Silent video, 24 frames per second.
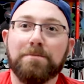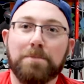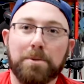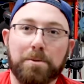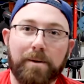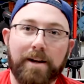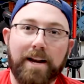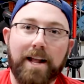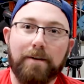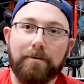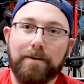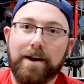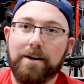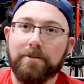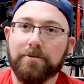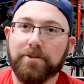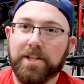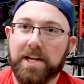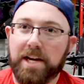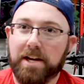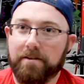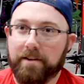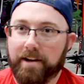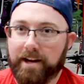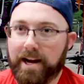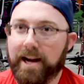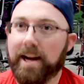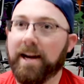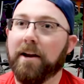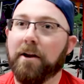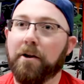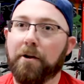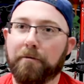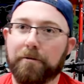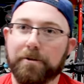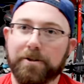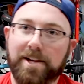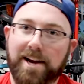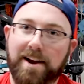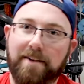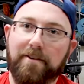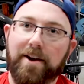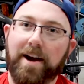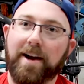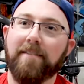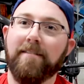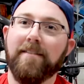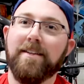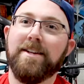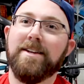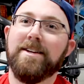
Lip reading: between a round chainring and an oval chainring.